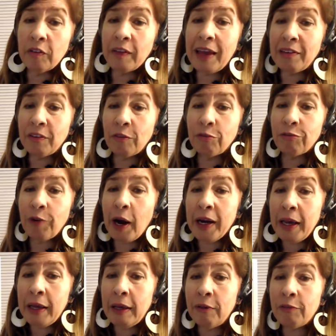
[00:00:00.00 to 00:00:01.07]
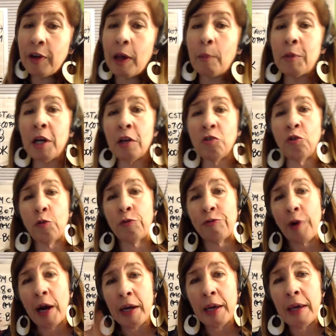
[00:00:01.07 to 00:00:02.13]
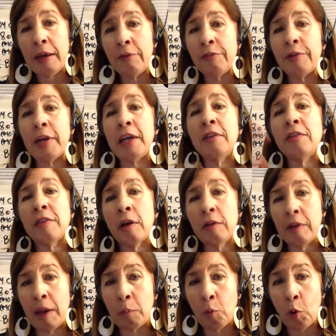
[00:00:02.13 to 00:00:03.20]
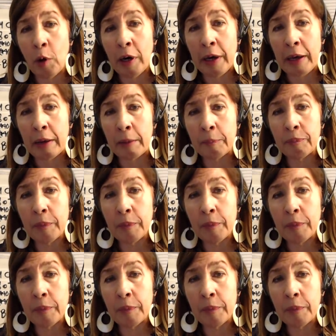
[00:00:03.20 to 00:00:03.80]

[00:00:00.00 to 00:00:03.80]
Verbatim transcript: That's a Friday evening. I'm going to do Friday evening, Sunday morning.